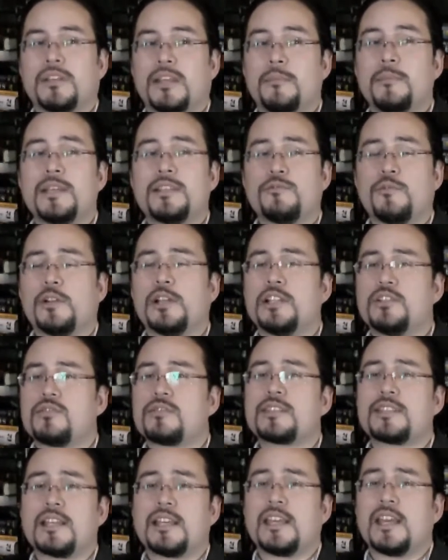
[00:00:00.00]
makes for an
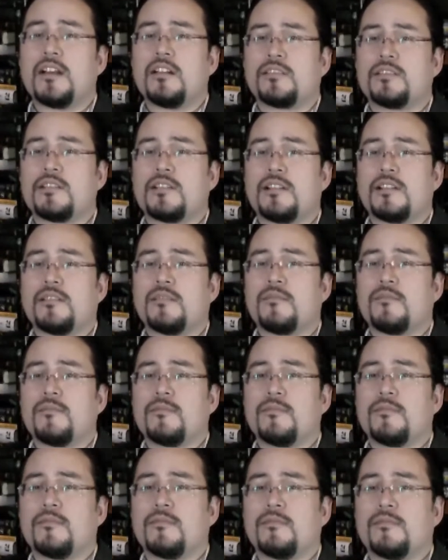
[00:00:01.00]
interesting character.
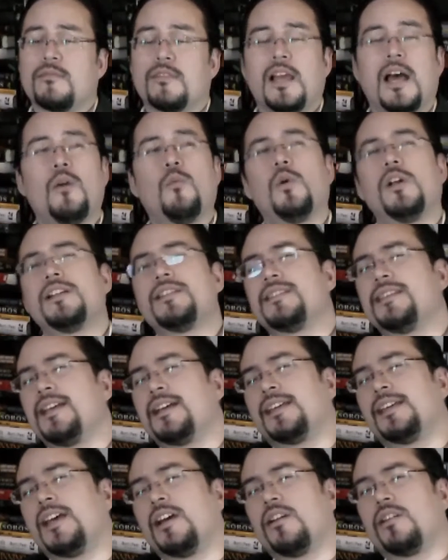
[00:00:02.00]
I want to see a
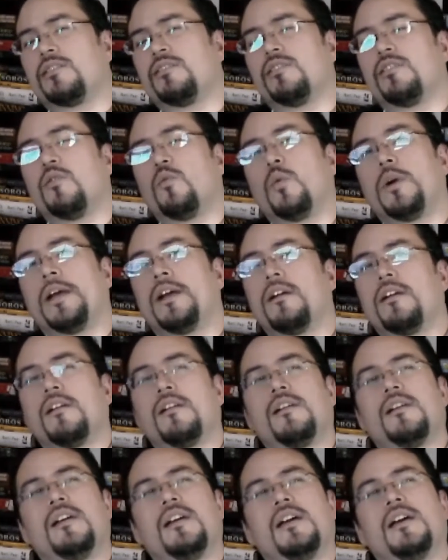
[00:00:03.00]
character where